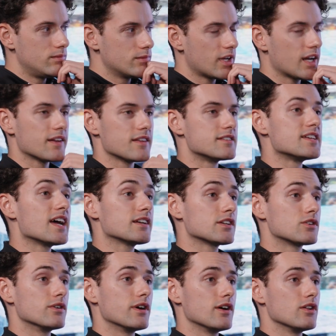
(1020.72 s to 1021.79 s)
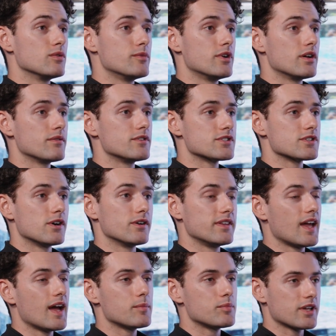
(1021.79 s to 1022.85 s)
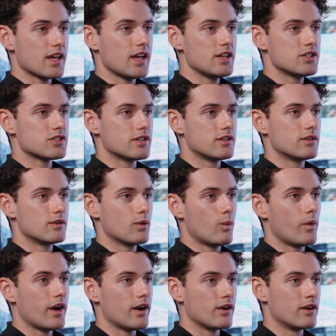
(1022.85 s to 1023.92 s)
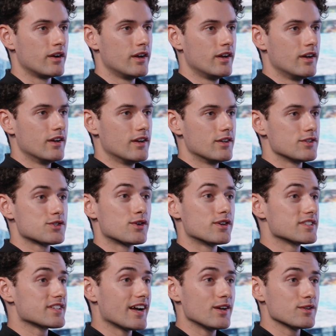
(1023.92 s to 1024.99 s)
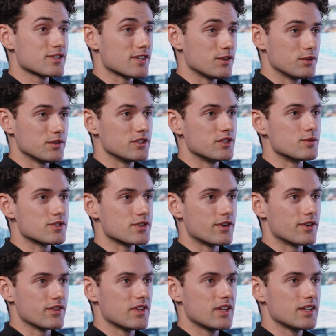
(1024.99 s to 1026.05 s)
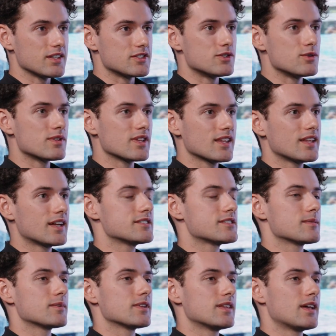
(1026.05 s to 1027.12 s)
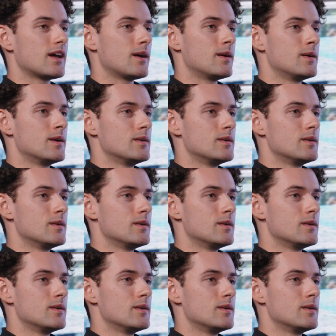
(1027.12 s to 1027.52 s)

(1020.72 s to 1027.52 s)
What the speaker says: kind of the technical element of this on the application, where certain tiles can only do certain things, do you think that's something that